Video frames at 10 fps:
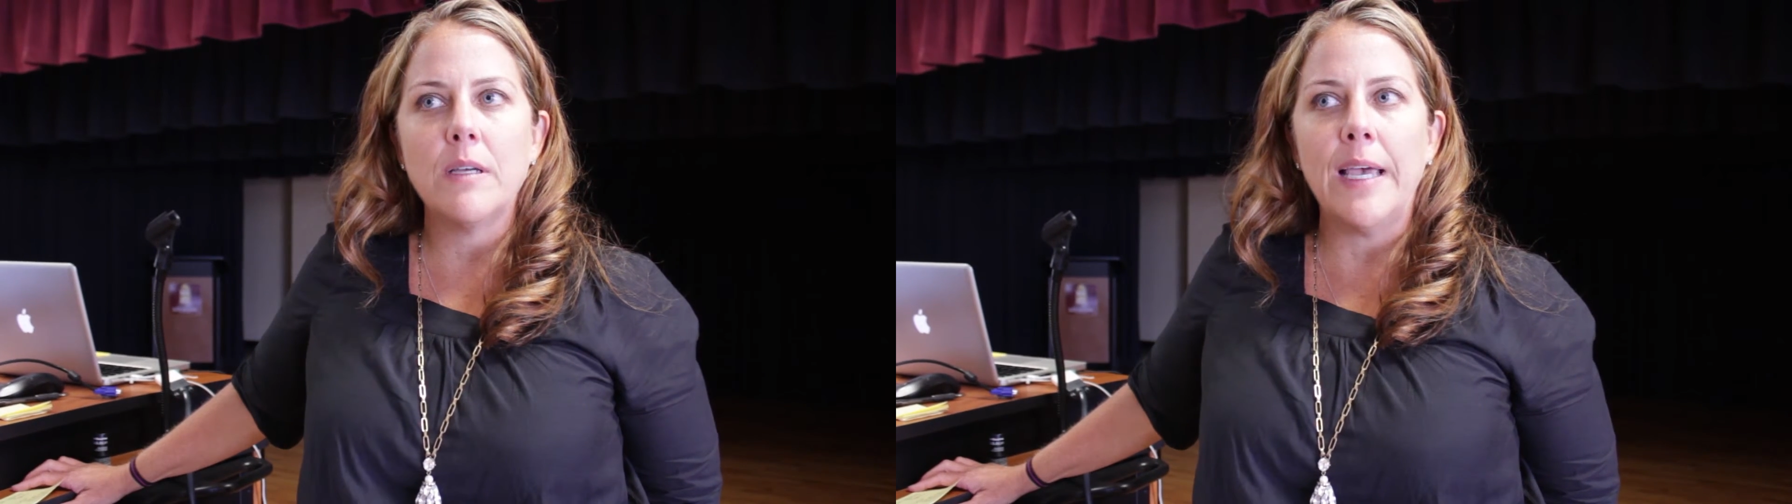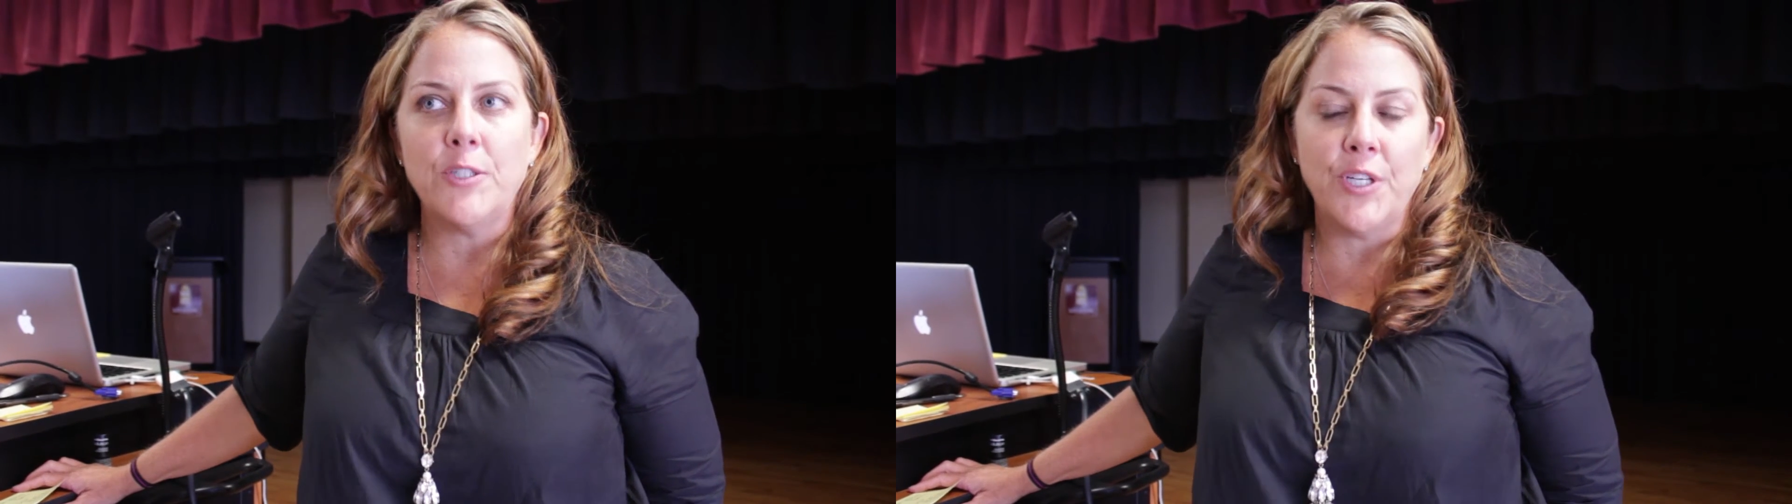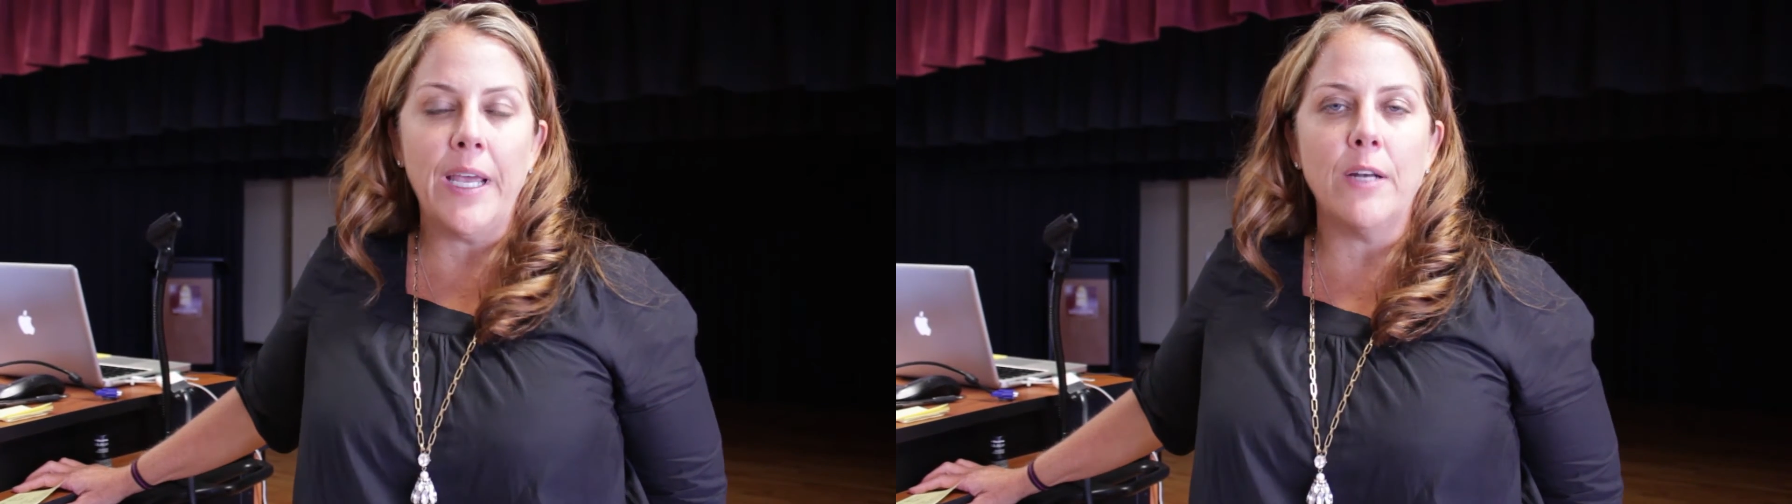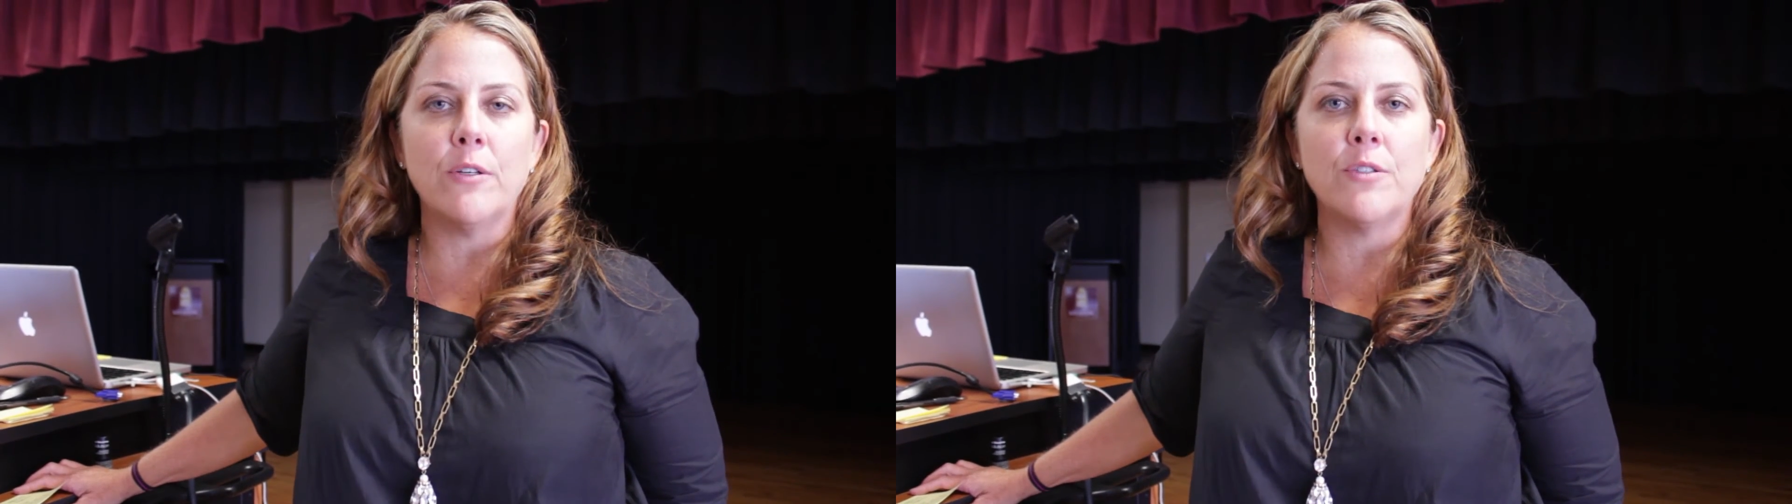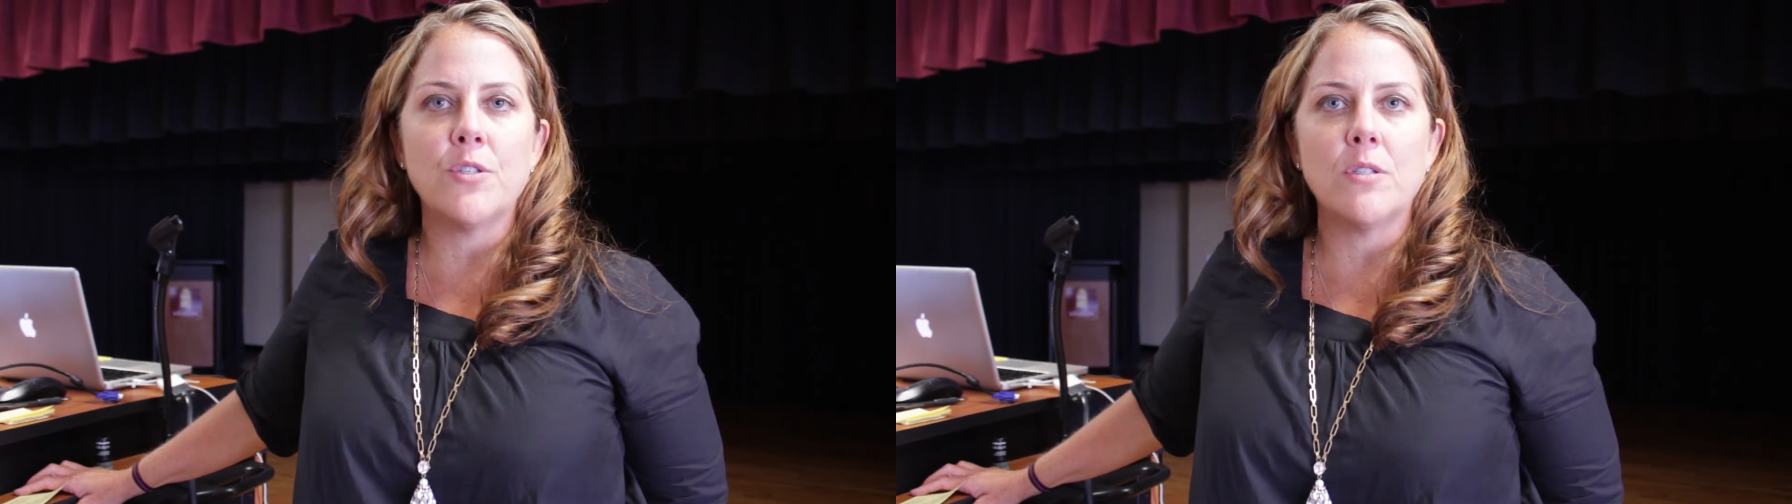
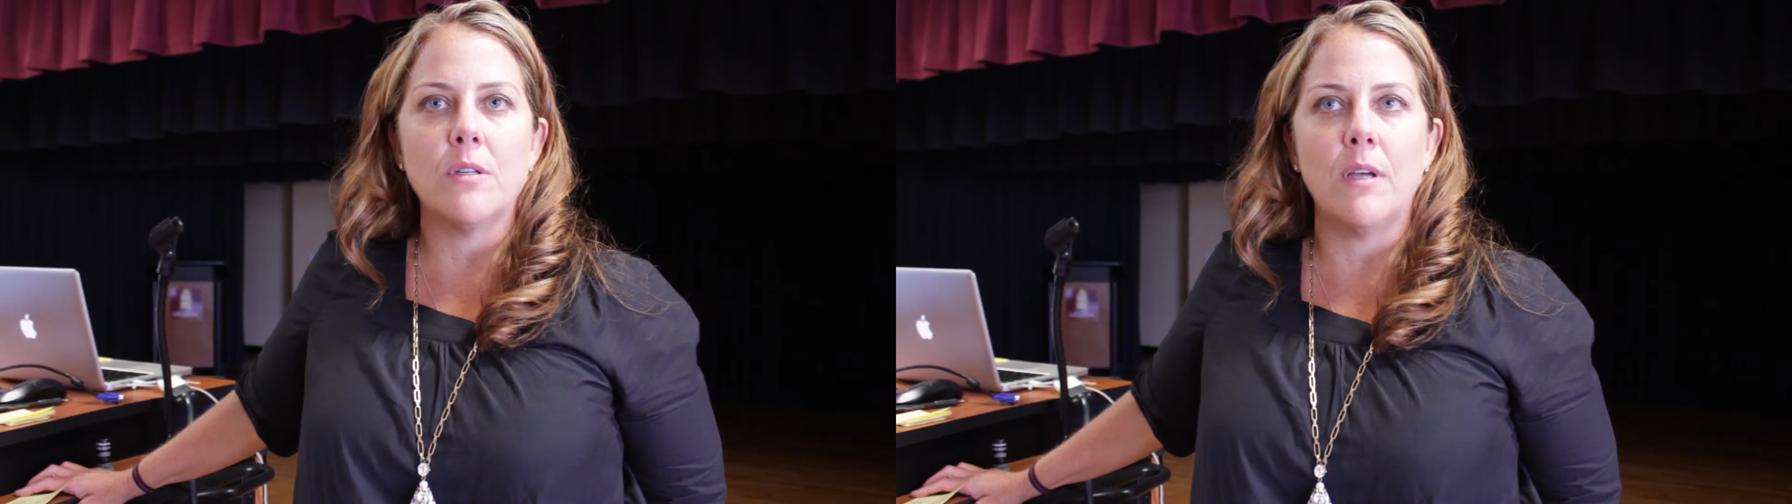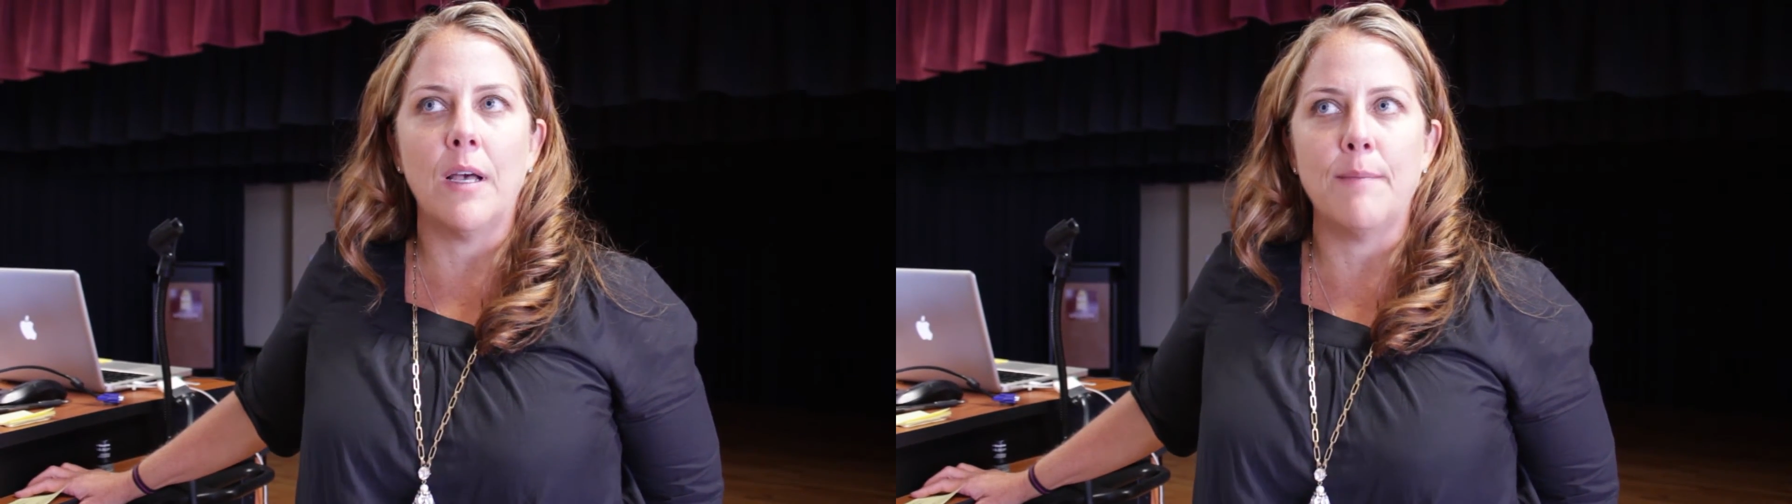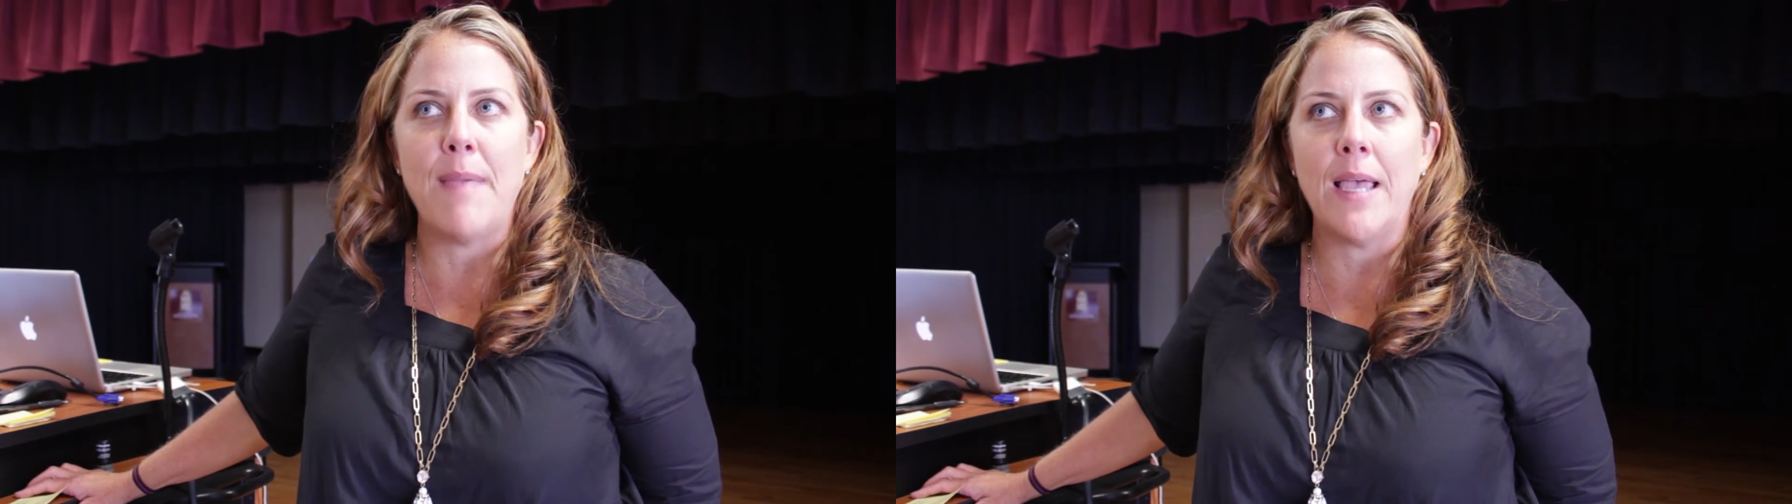educators um,